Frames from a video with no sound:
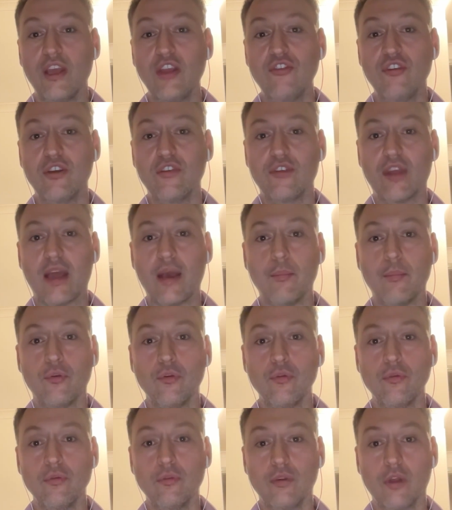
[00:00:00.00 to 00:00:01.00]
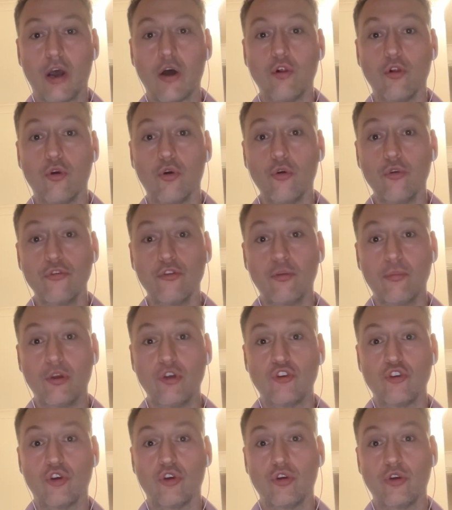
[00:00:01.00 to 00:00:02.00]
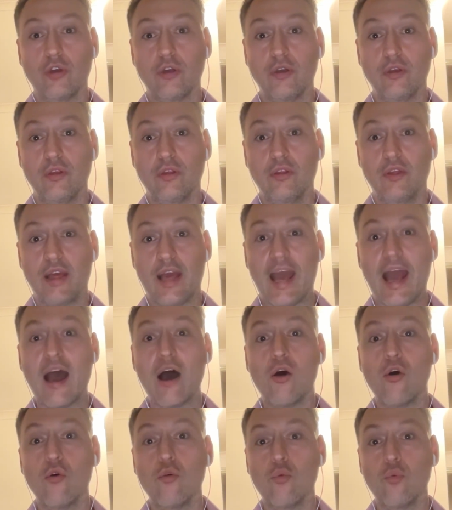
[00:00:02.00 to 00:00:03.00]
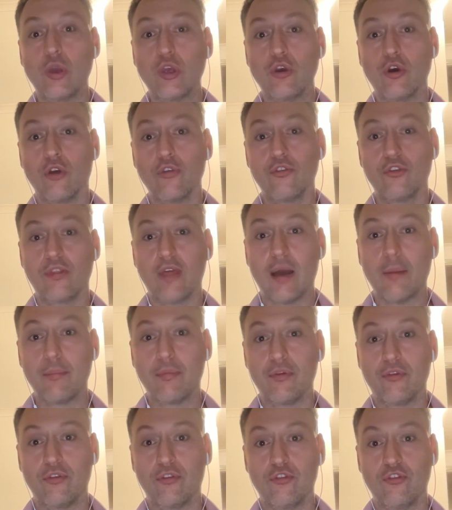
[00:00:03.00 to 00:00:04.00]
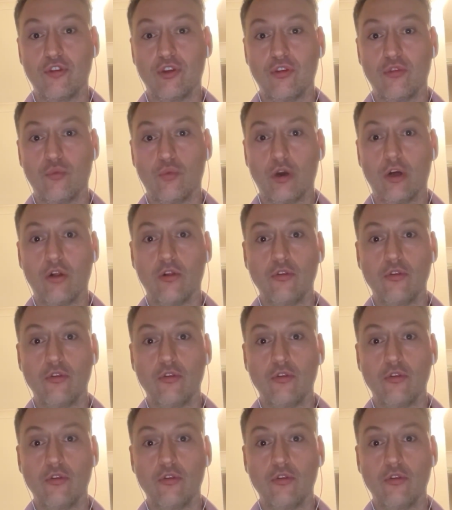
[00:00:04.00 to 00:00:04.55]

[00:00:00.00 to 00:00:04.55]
example, I'll also be showing how we got to that position as well.